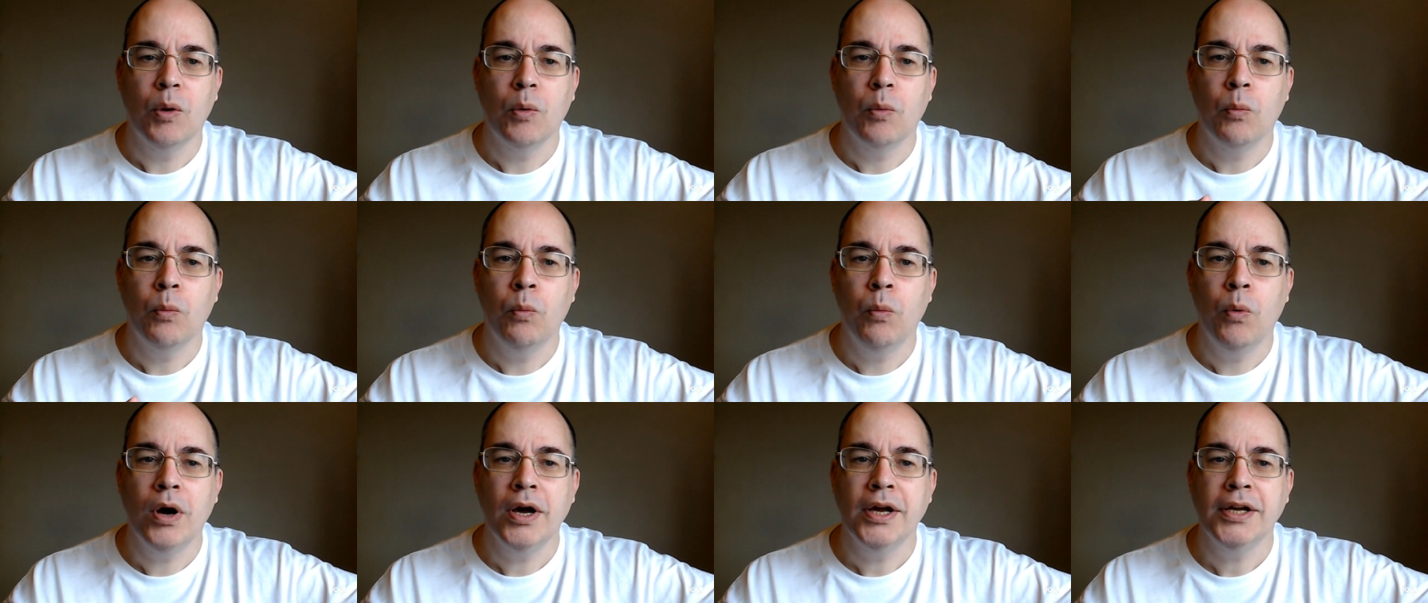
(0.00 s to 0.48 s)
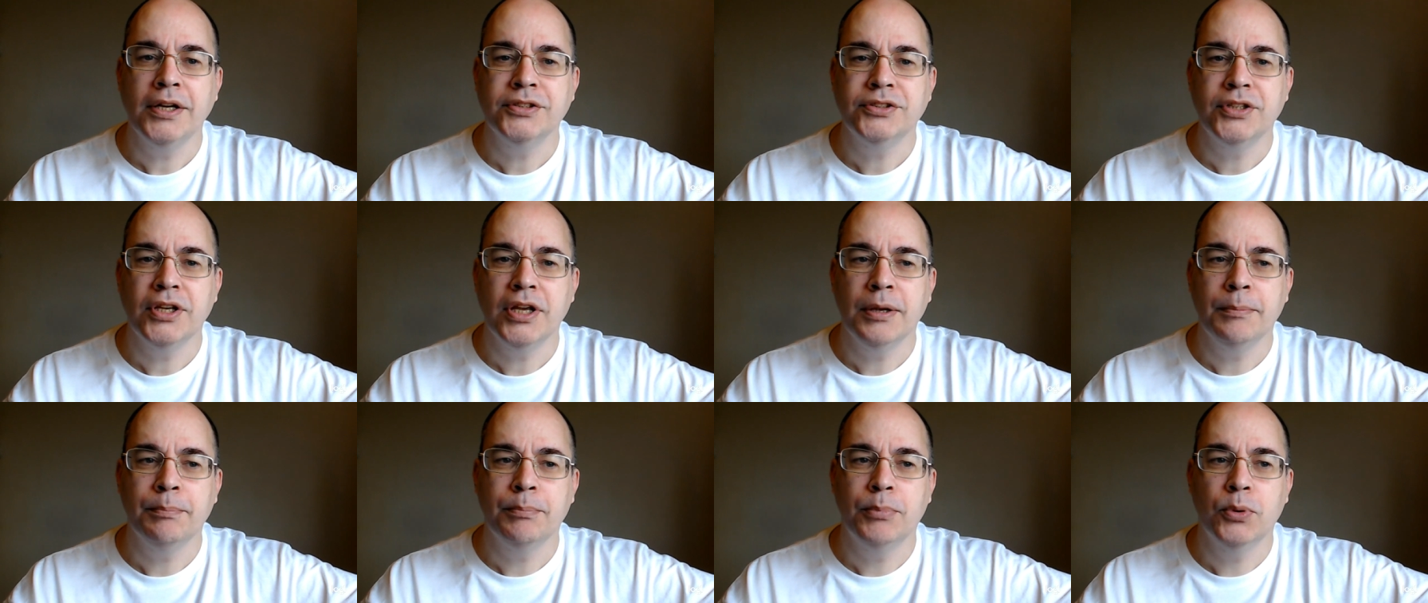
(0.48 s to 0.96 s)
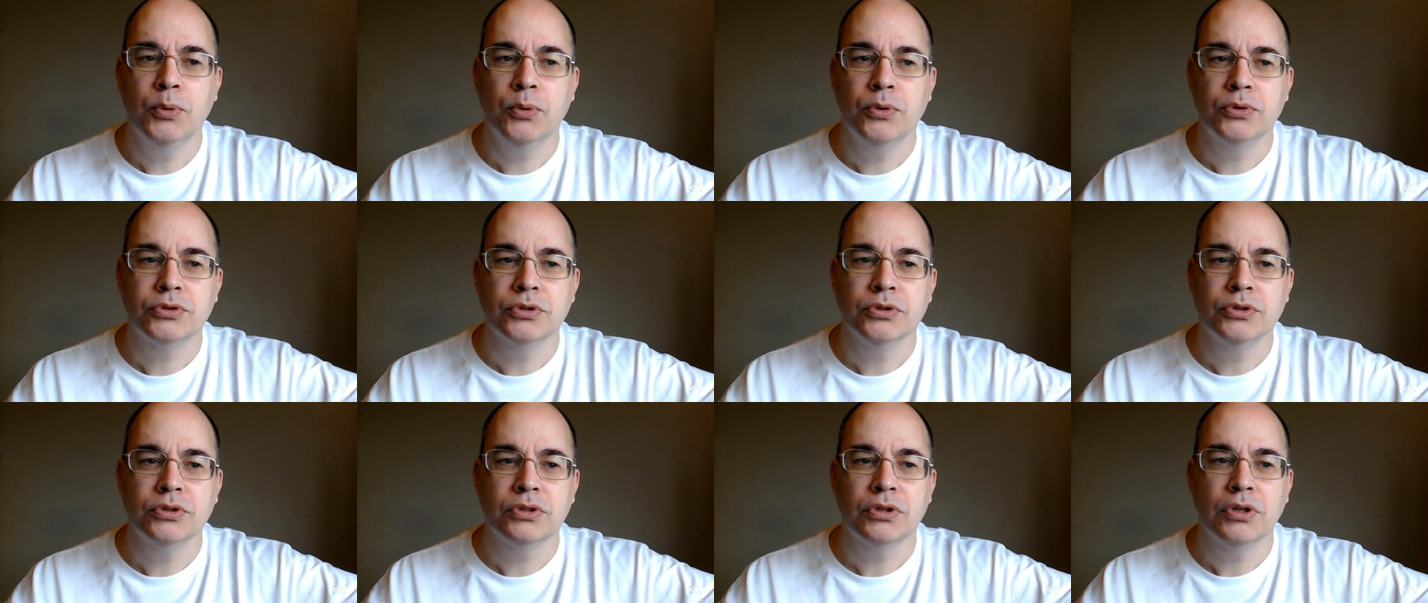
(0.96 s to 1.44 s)
Why is it
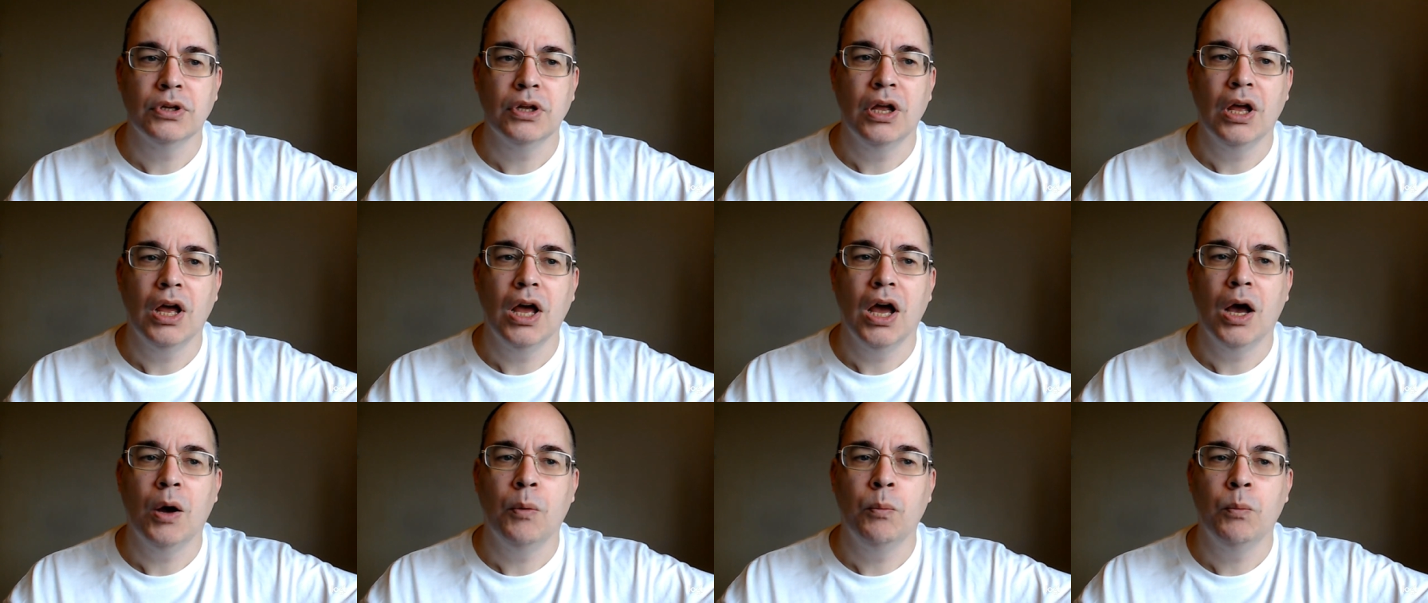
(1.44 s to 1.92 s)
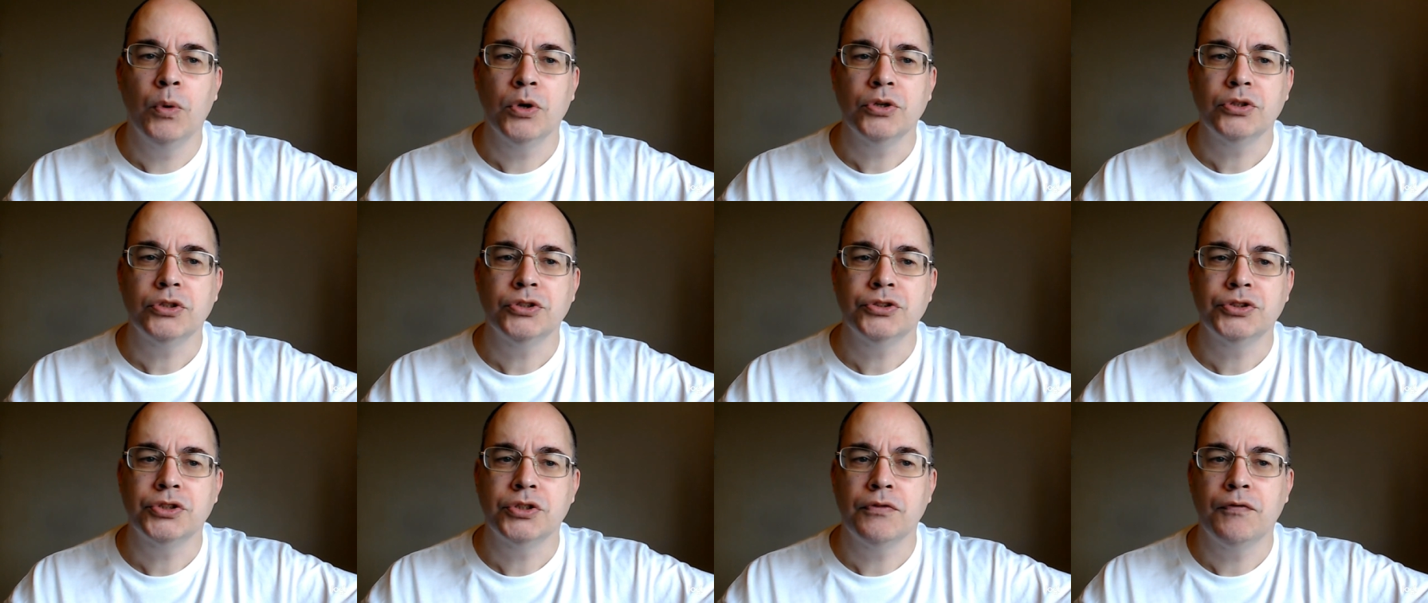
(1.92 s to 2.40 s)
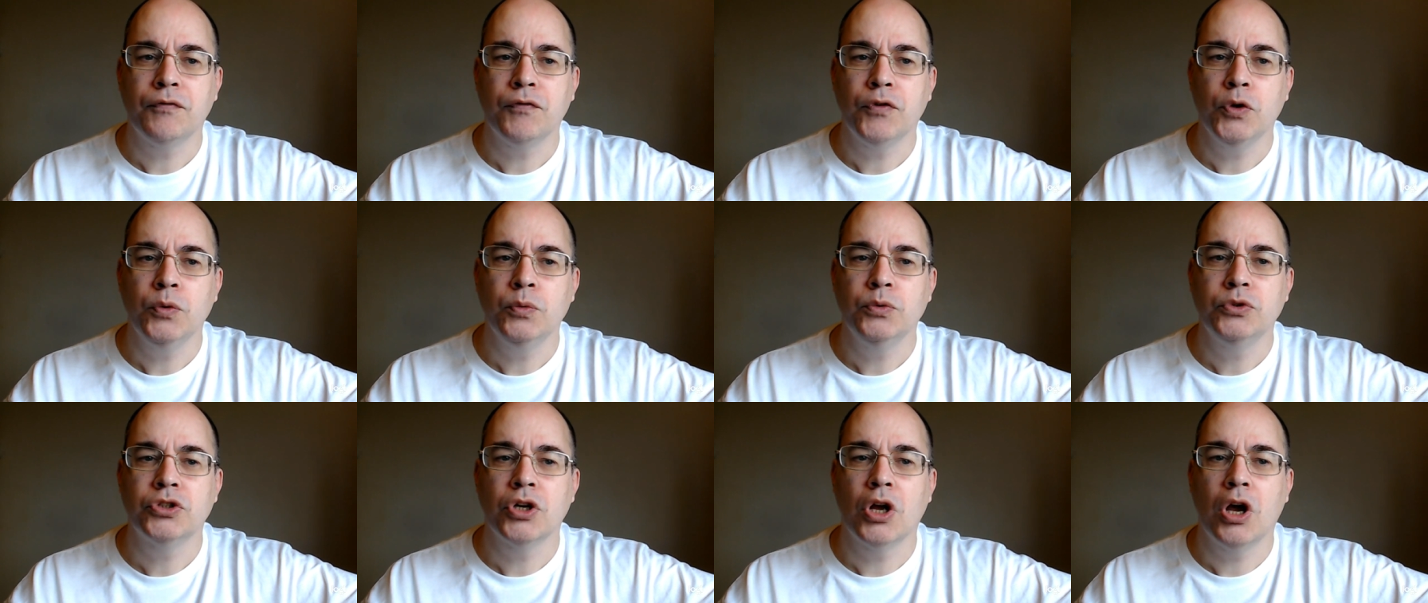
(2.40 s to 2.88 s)
important? And what does the
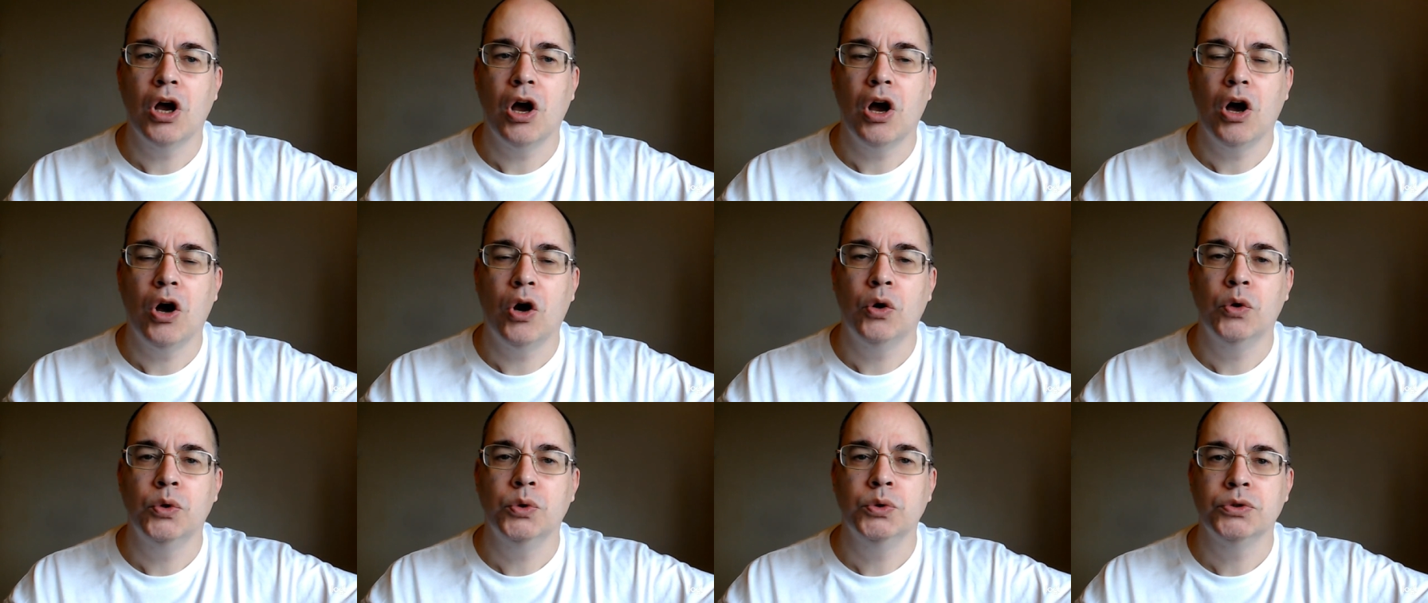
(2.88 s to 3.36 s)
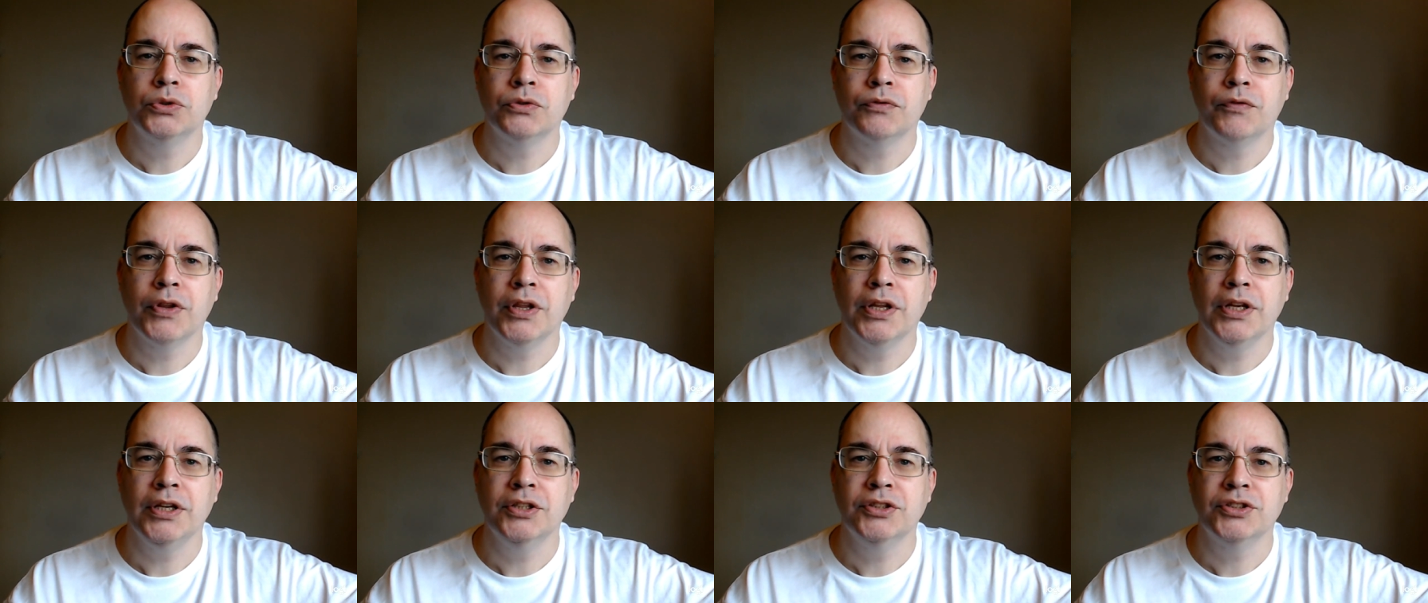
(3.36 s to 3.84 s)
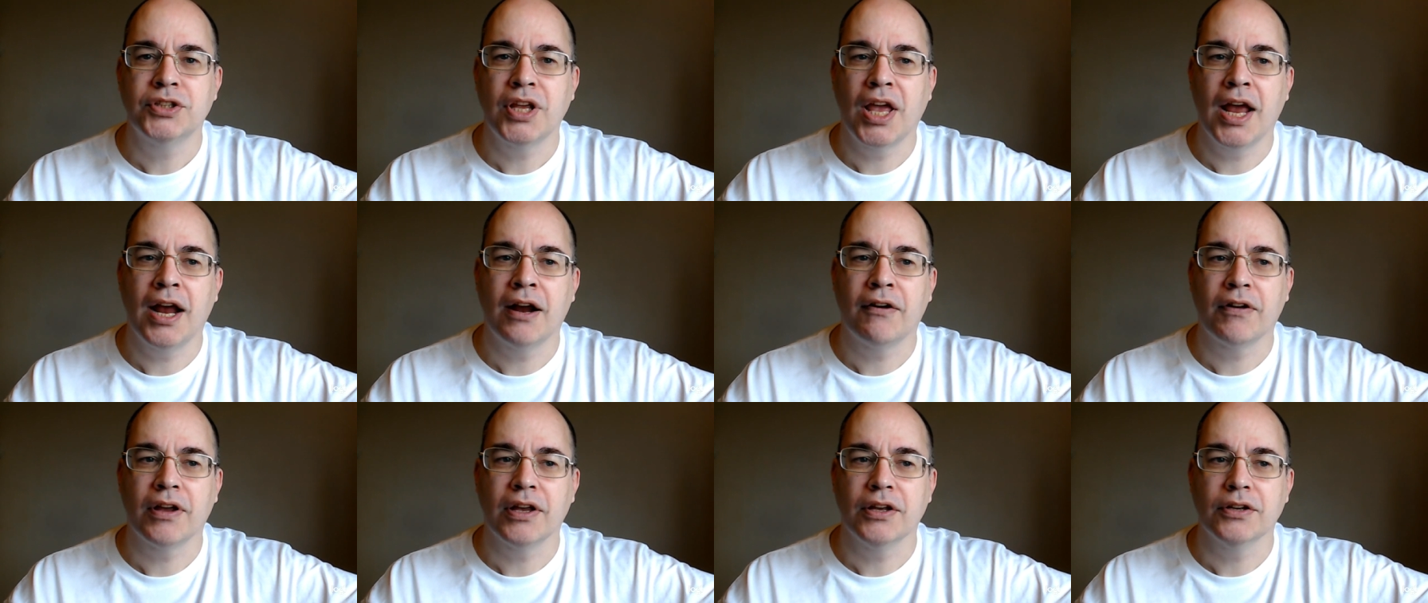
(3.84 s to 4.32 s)
future hold for these
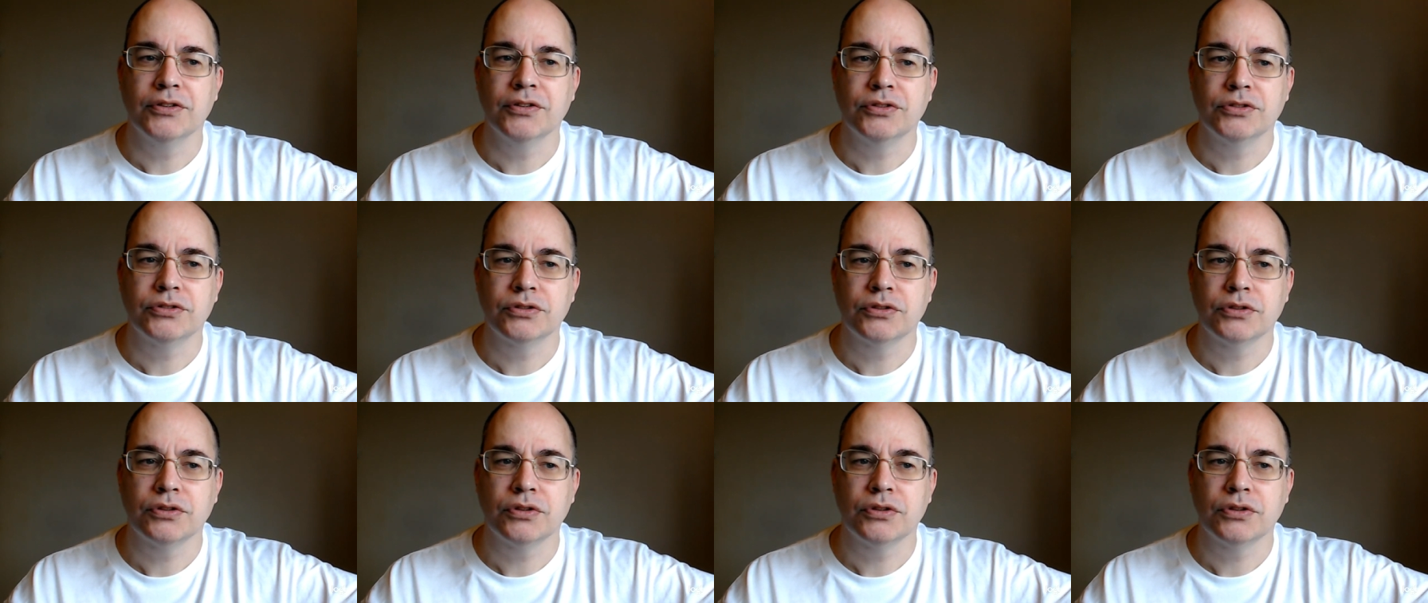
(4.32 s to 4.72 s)
areas?